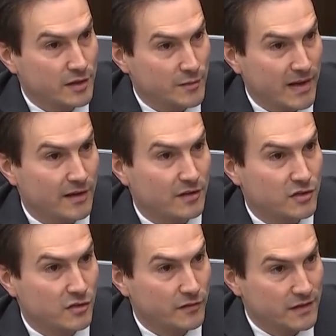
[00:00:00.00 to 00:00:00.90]
to spend on
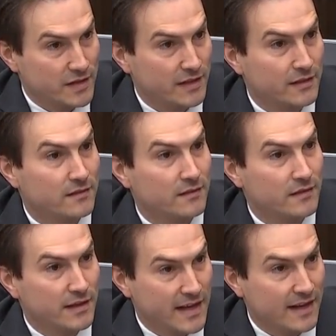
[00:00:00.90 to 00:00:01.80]
servicing
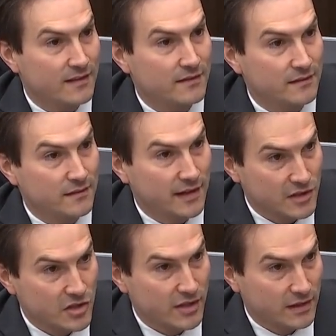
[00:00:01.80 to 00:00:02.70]
the debt
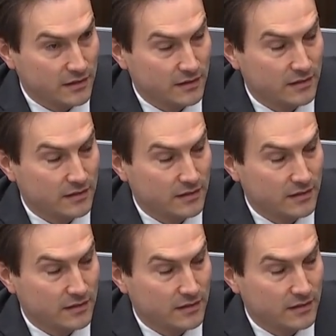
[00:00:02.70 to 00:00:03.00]
next year?